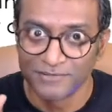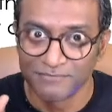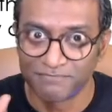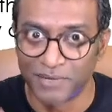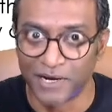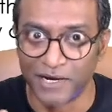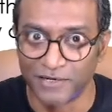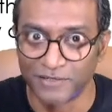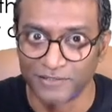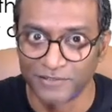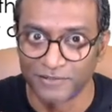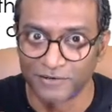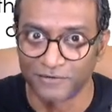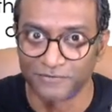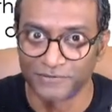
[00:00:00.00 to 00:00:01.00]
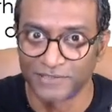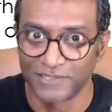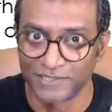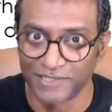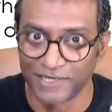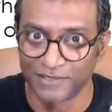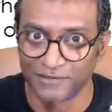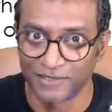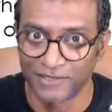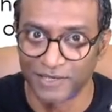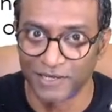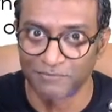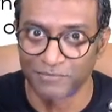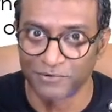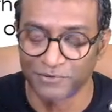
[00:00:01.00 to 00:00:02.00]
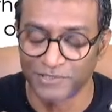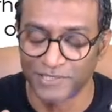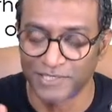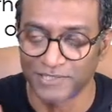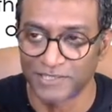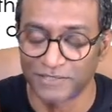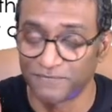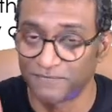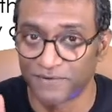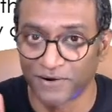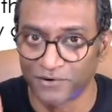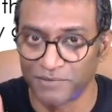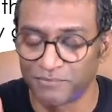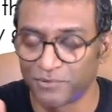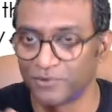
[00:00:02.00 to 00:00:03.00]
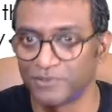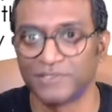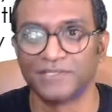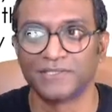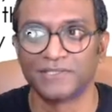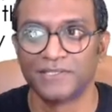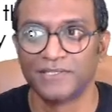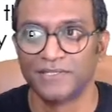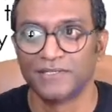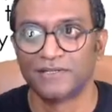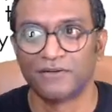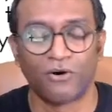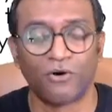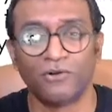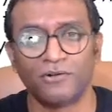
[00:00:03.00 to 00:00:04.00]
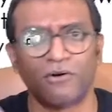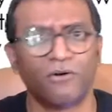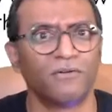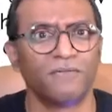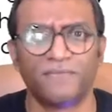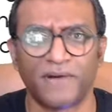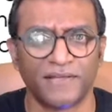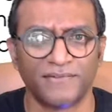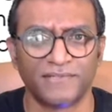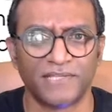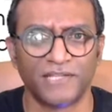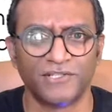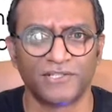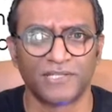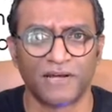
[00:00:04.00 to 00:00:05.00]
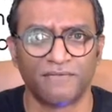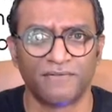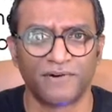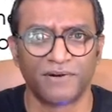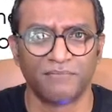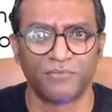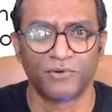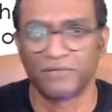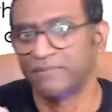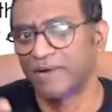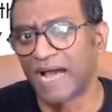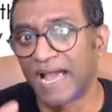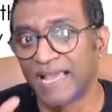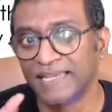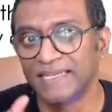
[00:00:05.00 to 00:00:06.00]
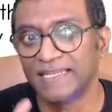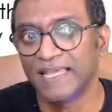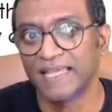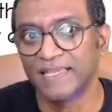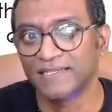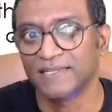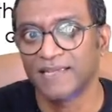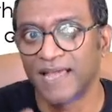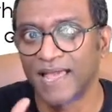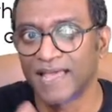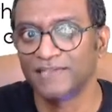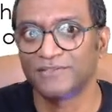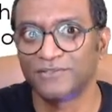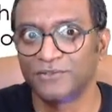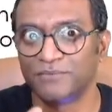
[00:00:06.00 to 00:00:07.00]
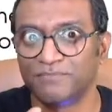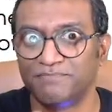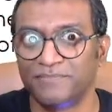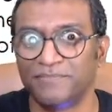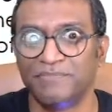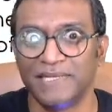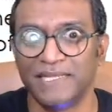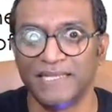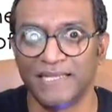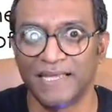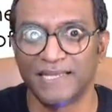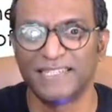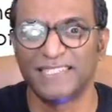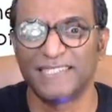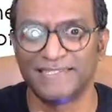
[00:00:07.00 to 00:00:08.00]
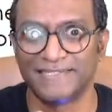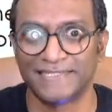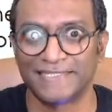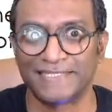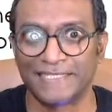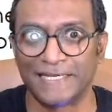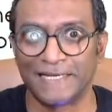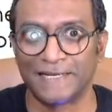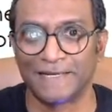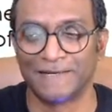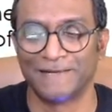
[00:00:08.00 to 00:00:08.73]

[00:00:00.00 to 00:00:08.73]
part of the design thinking process. It's very important. All five stages are very important, but ideate has to be existing.